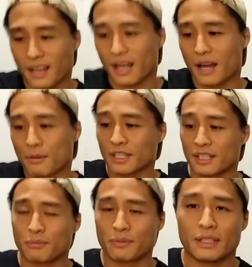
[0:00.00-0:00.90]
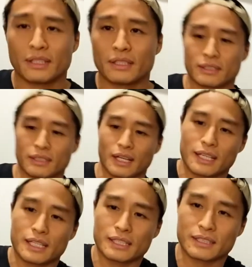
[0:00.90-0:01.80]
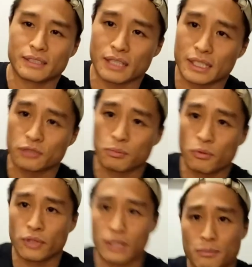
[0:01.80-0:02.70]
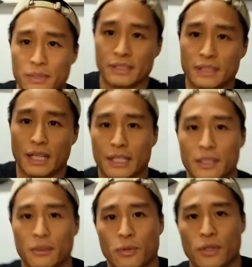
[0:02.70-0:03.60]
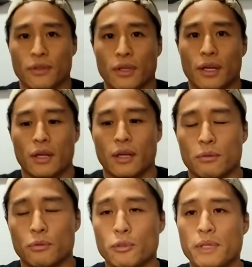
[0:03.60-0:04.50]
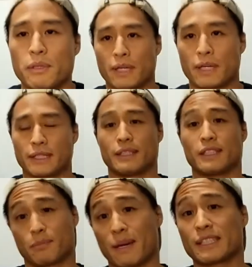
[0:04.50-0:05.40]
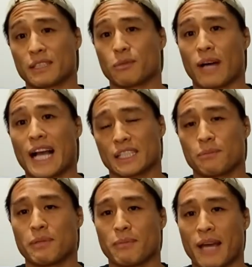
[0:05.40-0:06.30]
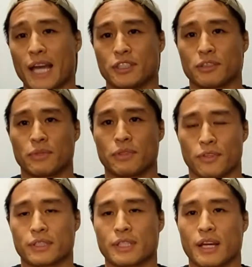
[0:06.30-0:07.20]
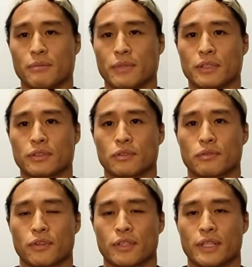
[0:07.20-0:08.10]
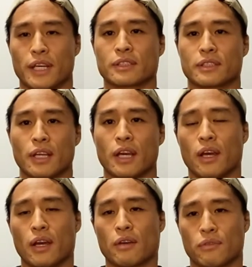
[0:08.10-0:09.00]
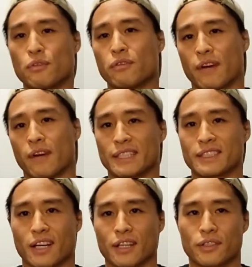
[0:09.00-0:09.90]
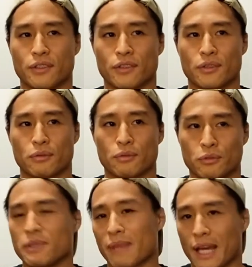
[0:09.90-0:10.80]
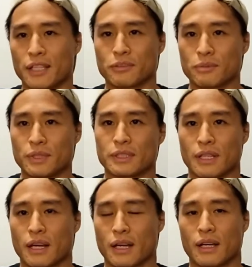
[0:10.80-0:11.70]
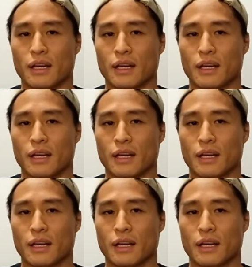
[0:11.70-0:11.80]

I'm gonna be. I guess at this point, I'll be signing with Ruby, but Spicy will actually be managing me for the time being. So for the next few fights under the Ruby management, uh,